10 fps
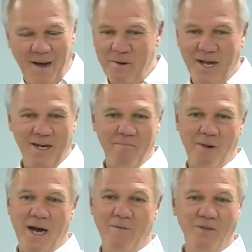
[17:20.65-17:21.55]
I mean, I got
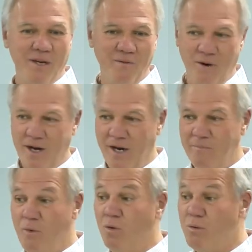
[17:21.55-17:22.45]
Bibles everywhere. I
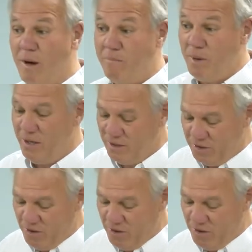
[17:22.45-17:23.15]
got both of my parents.